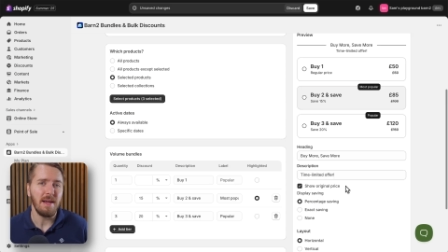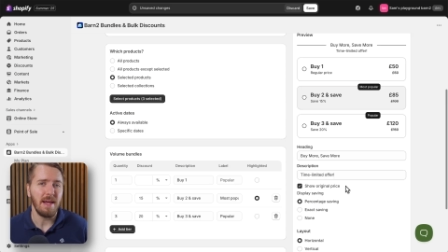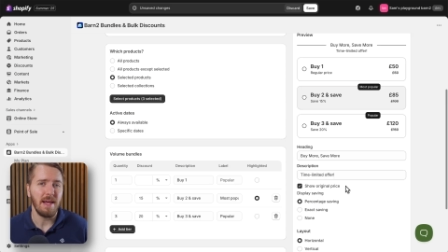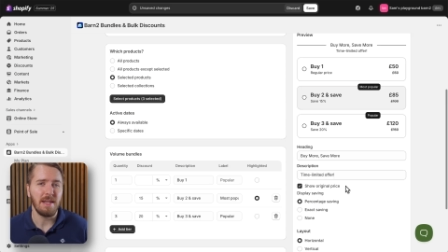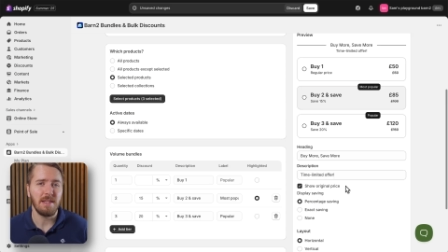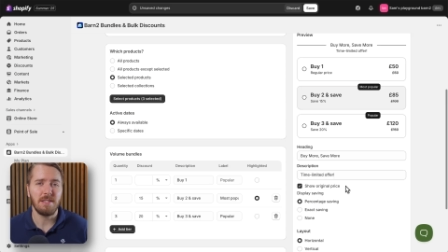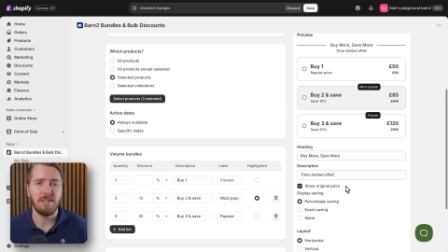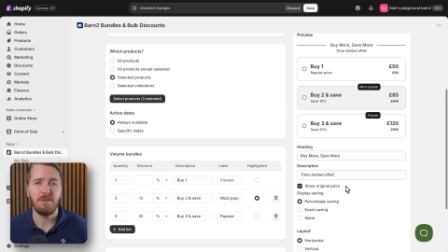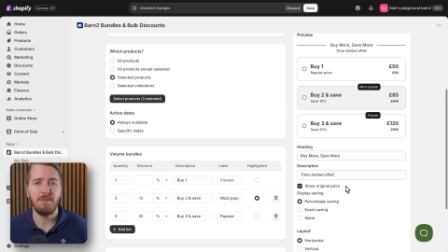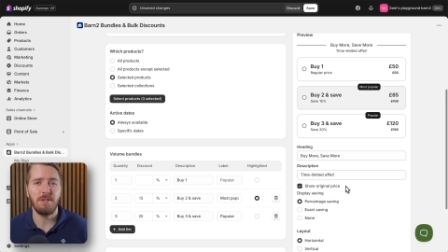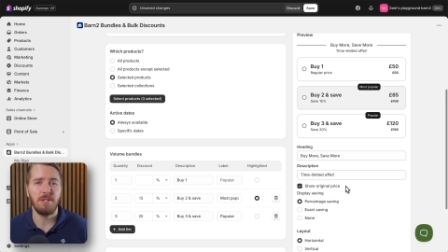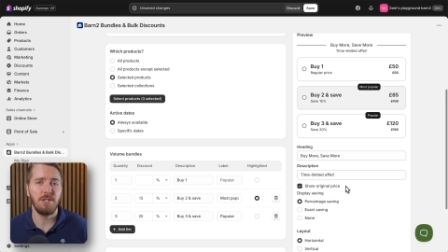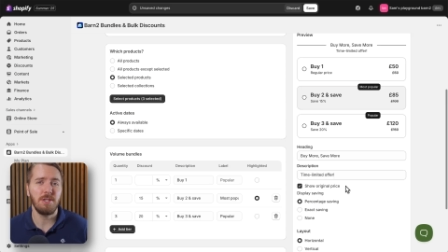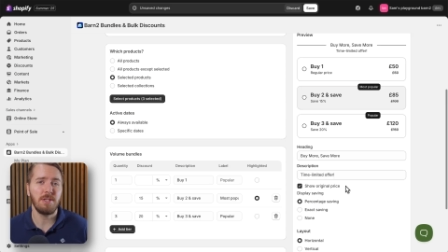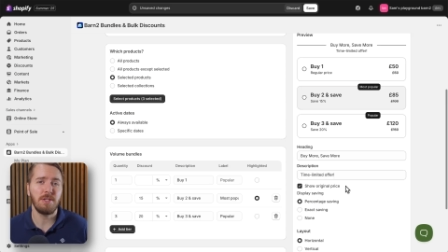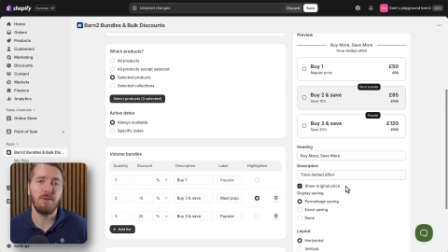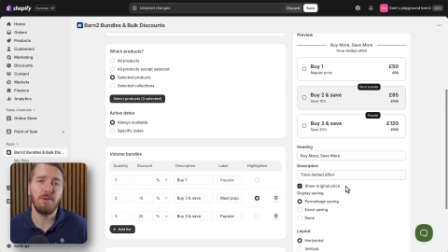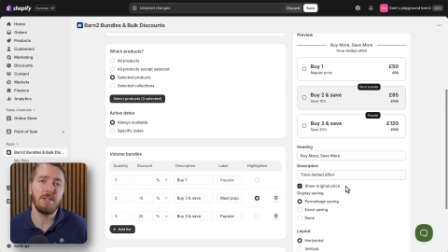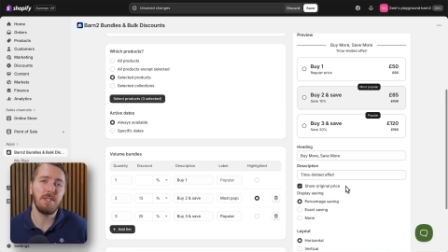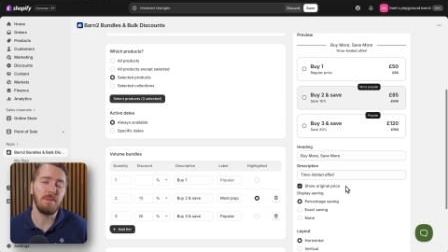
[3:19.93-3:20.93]
and so it's
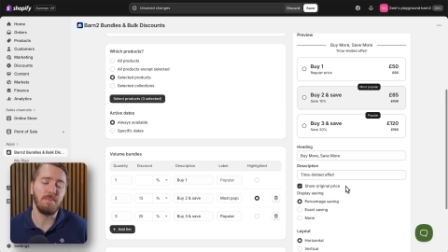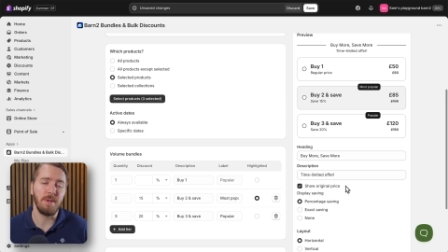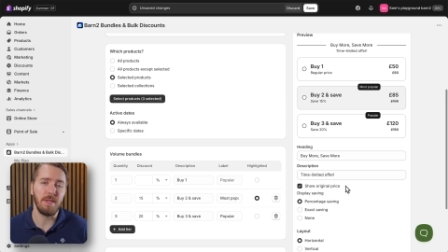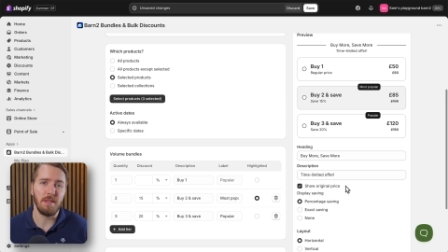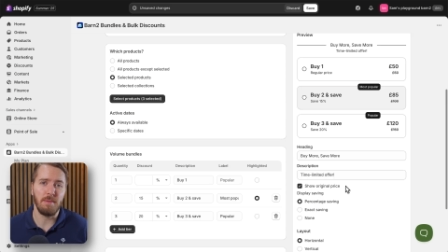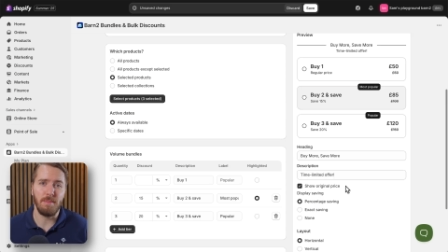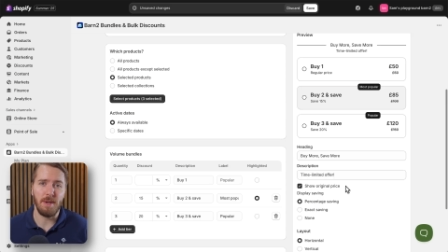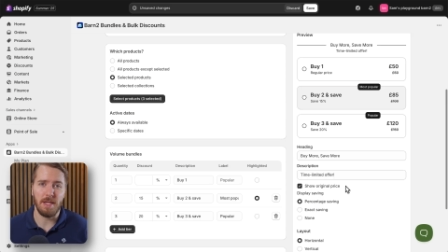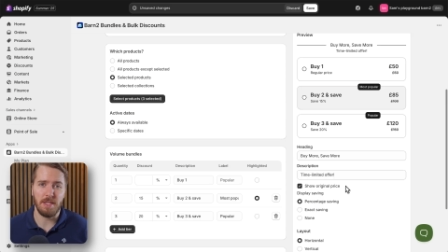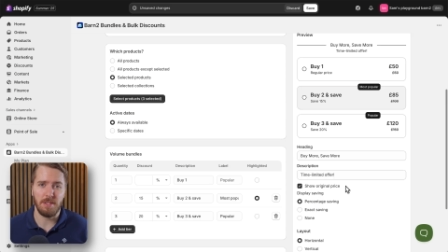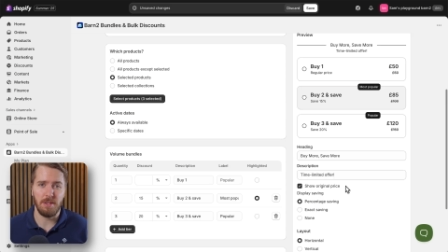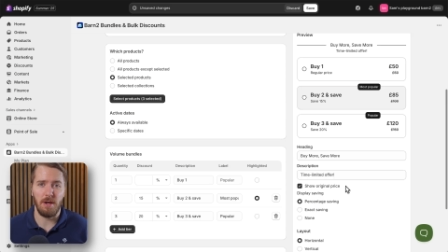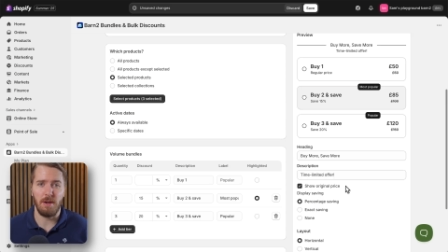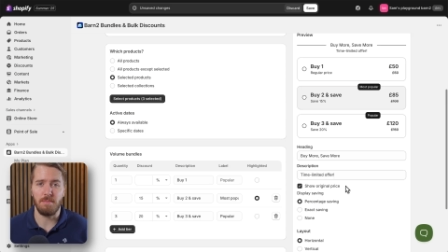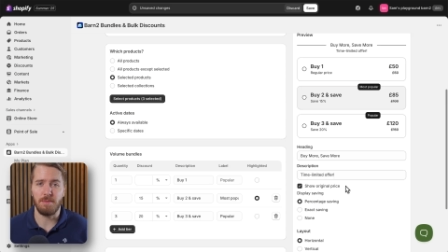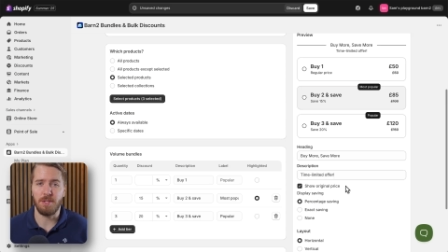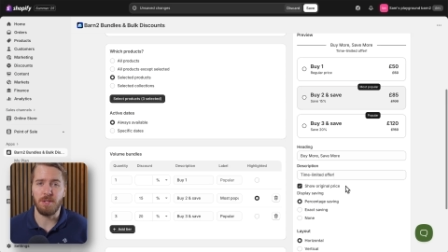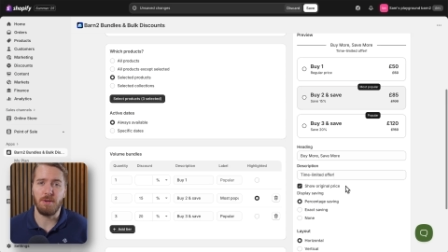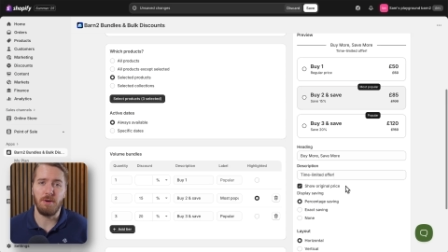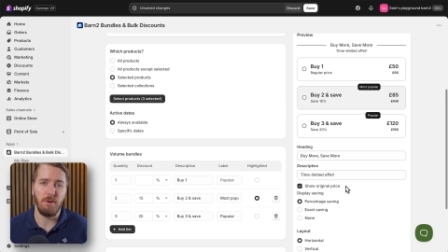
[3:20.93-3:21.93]
just going to be the best
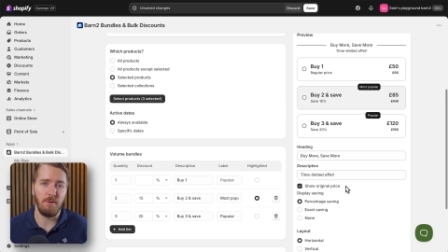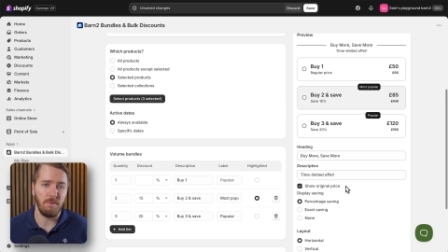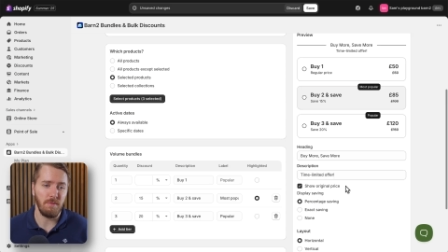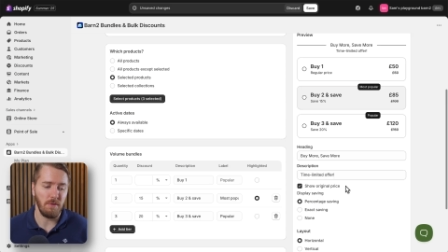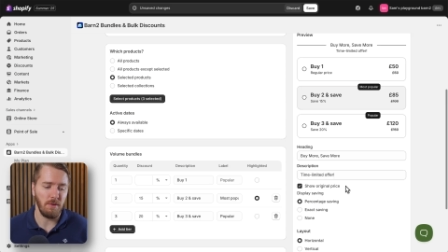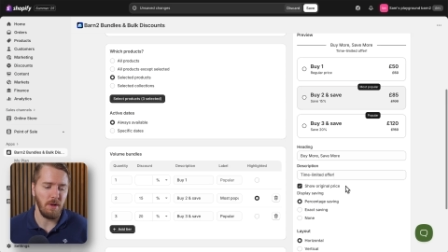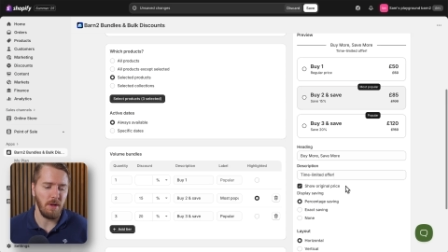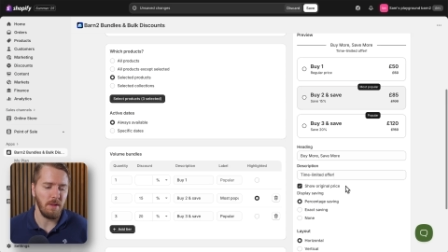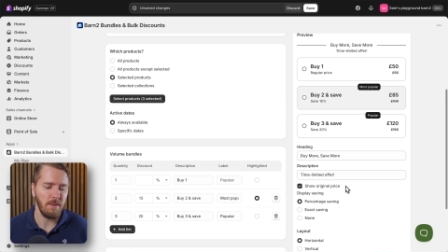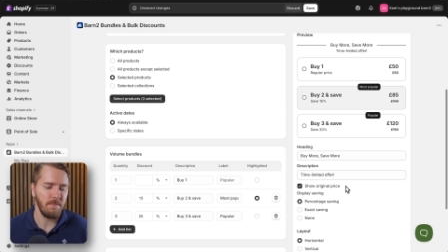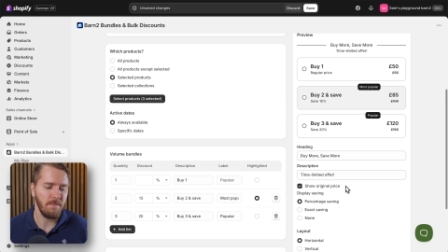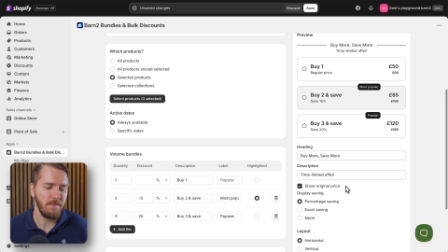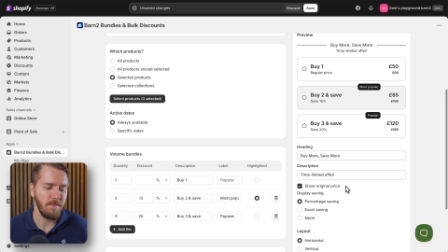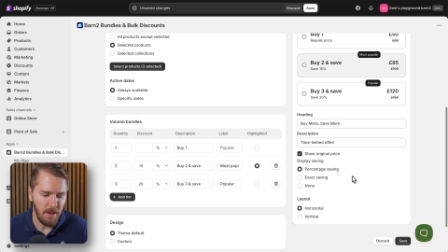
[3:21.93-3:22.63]
option overall.